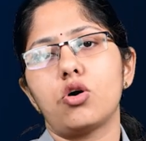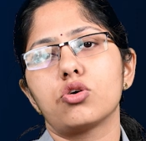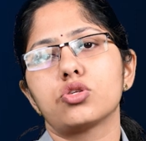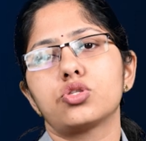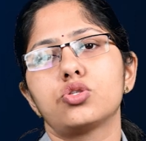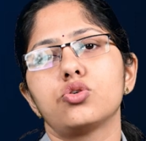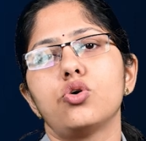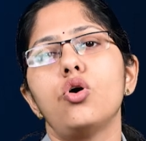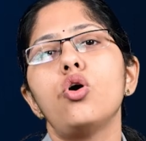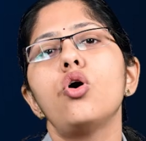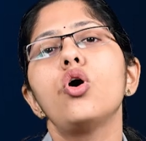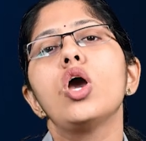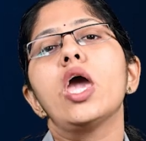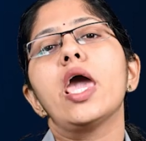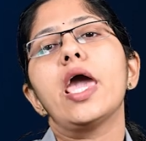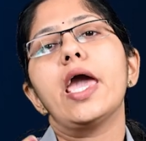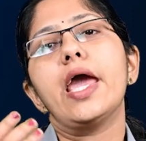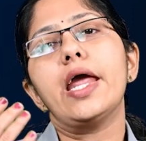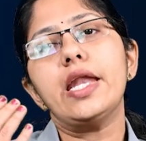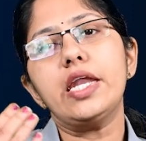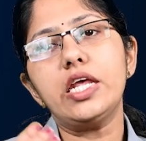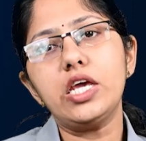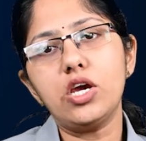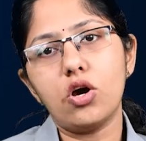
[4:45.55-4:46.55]
So
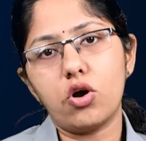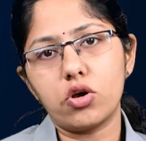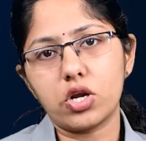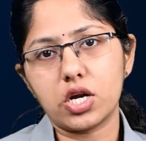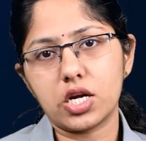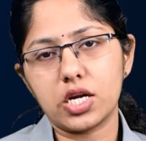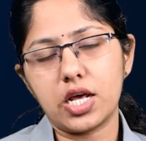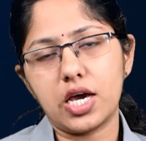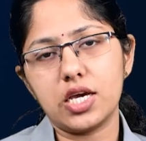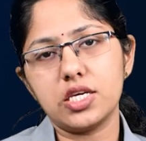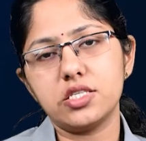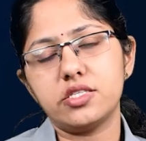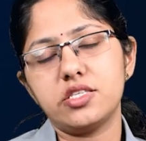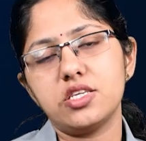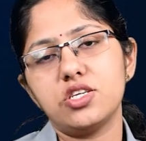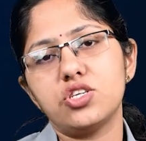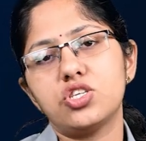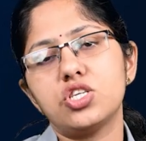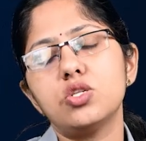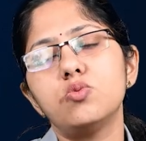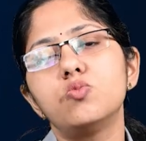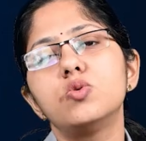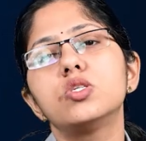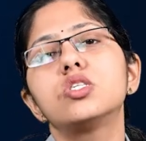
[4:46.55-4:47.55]
any
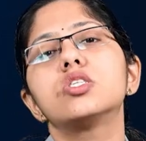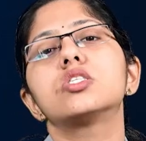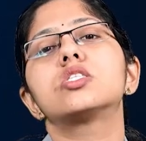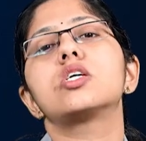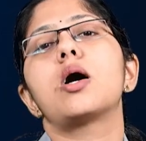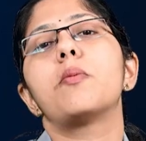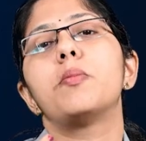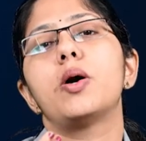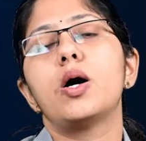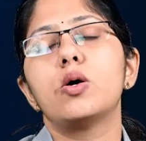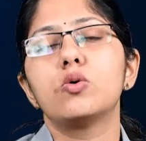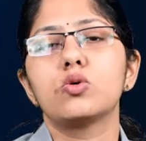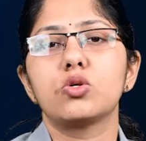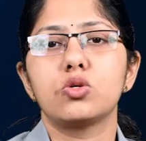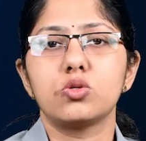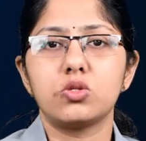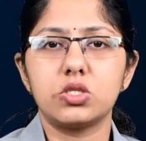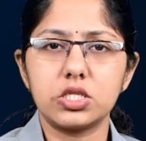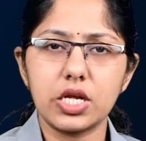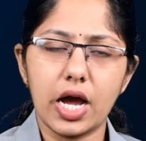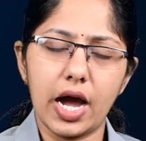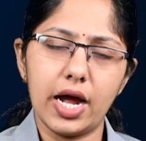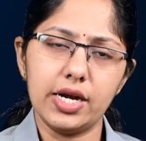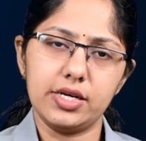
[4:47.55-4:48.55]
organization which is about to
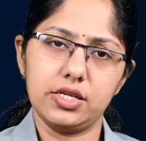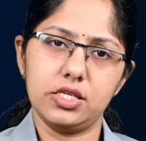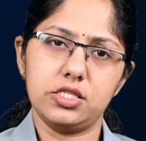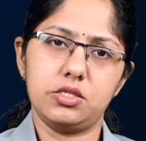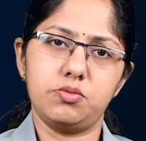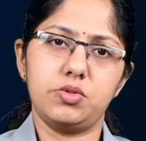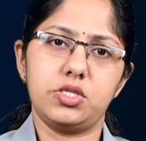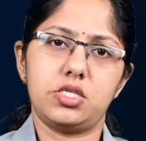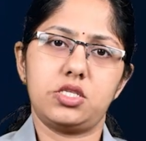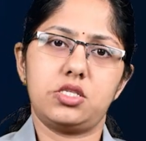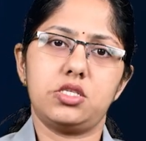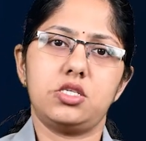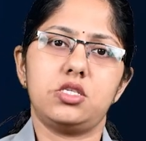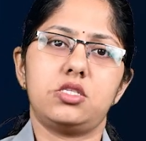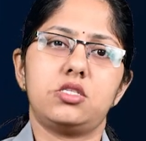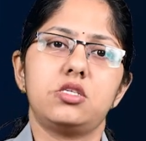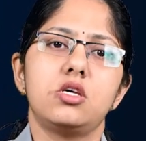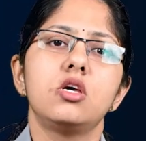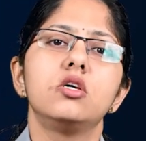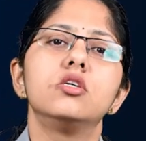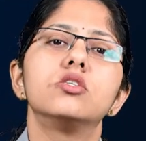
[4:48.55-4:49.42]
start its business,